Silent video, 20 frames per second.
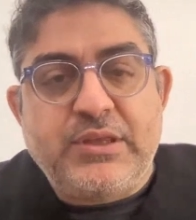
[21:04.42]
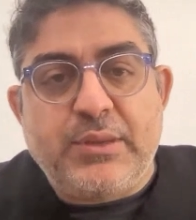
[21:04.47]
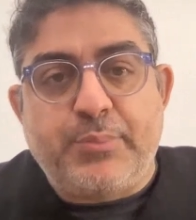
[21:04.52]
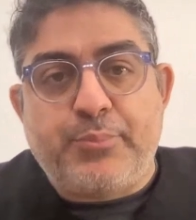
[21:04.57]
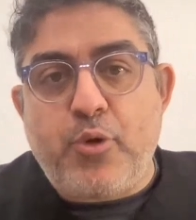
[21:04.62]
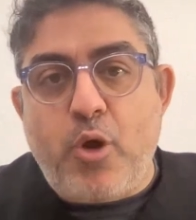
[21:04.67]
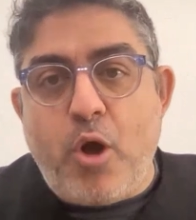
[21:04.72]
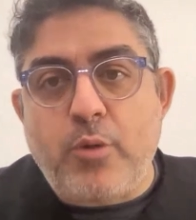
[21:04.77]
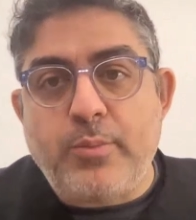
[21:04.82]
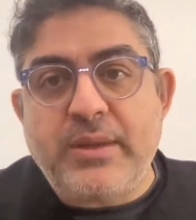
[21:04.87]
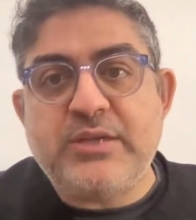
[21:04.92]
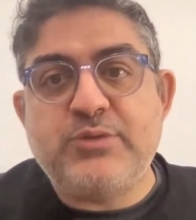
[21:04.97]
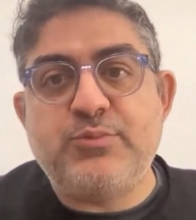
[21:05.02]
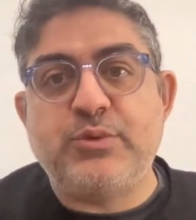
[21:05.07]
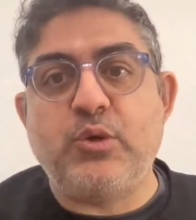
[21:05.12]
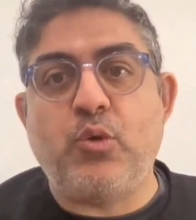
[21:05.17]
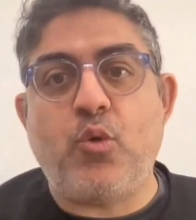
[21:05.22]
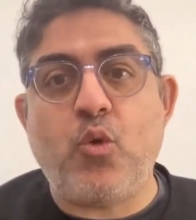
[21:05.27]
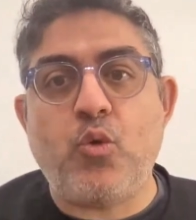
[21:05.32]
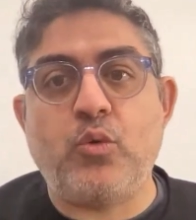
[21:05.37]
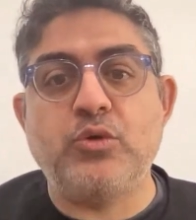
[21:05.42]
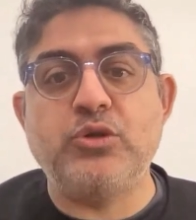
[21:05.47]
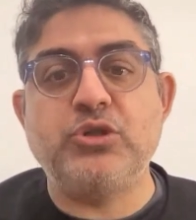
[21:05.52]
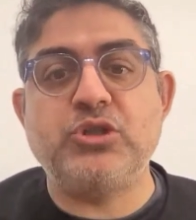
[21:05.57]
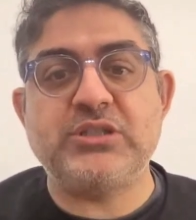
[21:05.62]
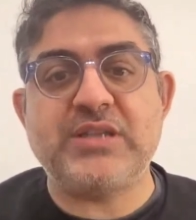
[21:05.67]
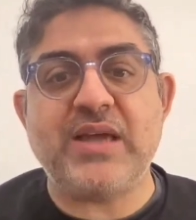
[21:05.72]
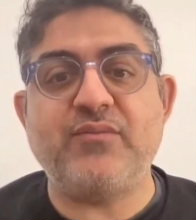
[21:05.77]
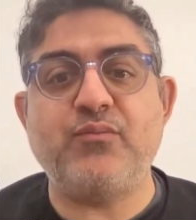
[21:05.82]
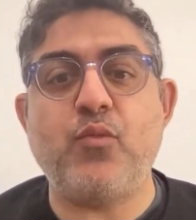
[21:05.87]
The problem is with the oral, you
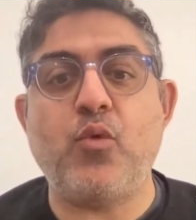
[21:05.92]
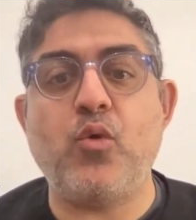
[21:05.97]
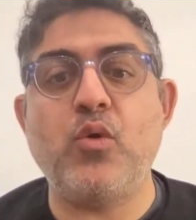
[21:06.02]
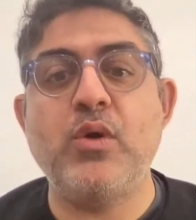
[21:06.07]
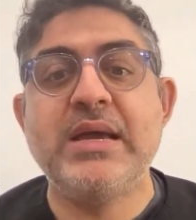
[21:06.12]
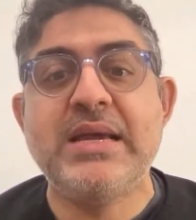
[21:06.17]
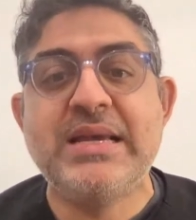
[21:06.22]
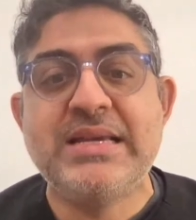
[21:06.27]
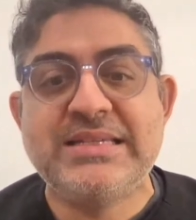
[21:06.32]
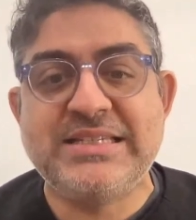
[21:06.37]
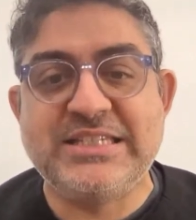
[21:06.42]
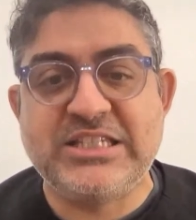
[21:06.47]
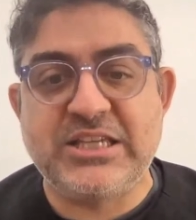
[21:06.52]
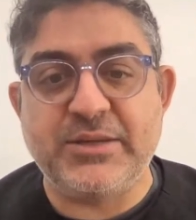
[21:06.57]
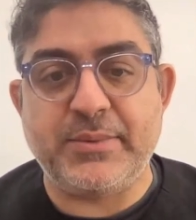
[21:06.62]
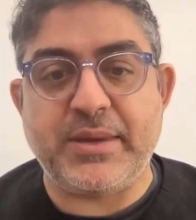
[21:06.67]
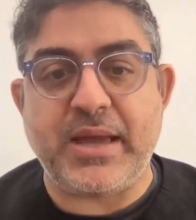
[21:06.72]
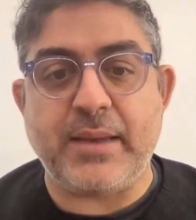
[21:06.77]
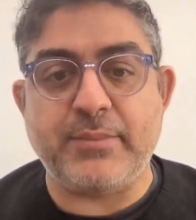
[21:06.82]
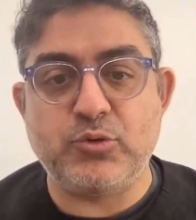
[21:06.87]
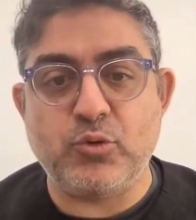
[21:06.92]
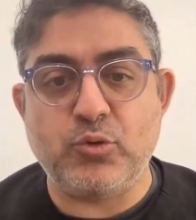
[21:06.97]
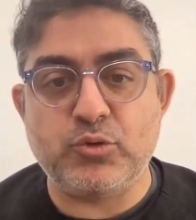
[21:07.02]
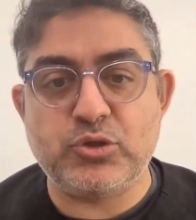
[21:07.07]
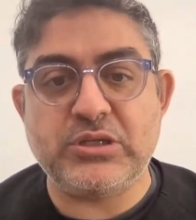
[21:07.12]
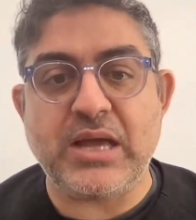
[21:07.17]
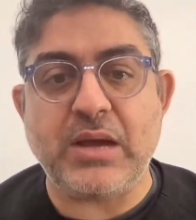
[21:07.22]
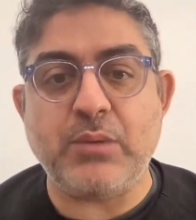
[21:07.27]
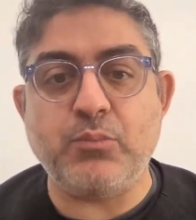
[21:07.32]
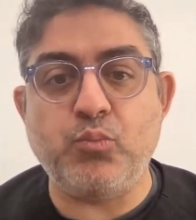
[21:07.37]
just have more systemic
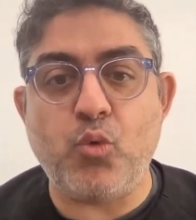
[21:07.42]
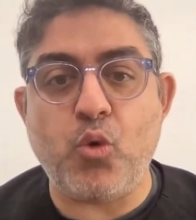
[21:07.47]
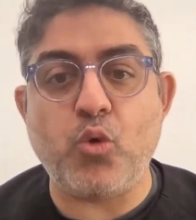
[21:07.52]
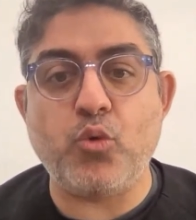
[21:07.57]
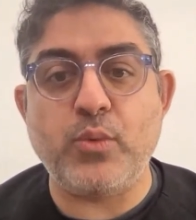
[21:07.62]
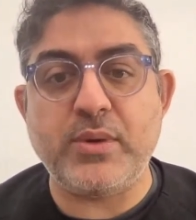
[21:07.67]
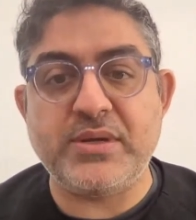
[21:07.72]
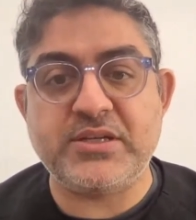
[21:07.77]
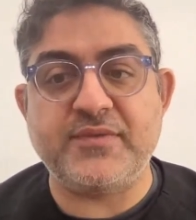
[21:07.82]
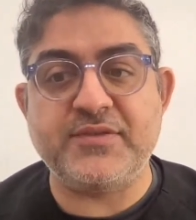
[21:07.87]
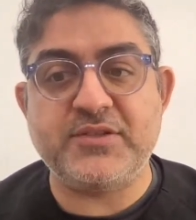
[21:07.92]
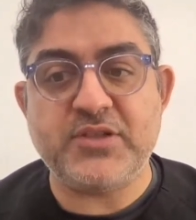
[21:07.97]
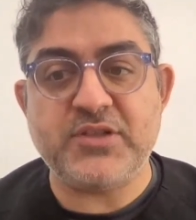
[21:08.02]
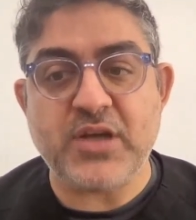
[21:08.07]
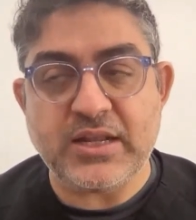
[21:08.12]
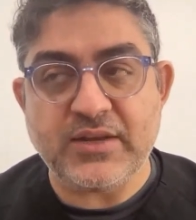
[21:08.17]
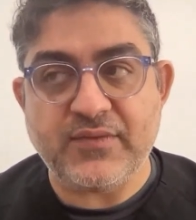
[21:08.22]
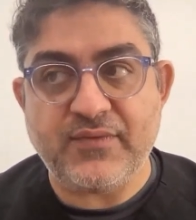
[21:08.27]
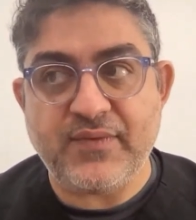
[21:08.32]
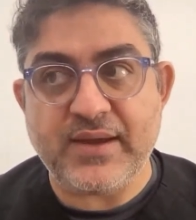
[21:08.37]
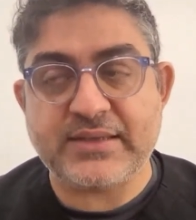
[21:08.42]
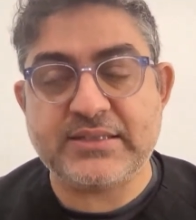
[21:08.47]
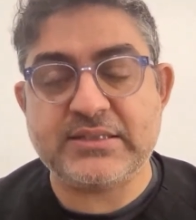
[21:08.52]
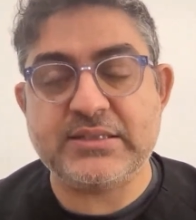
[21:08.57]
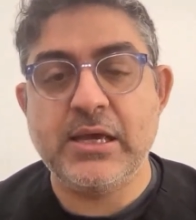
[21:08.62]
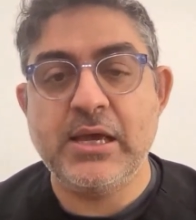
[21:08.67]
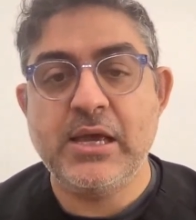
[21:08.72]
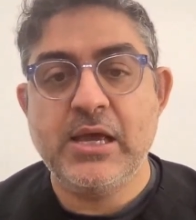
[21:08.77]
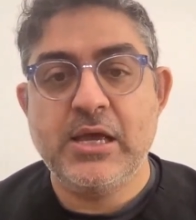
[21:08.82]
absorption and more risk of side effects,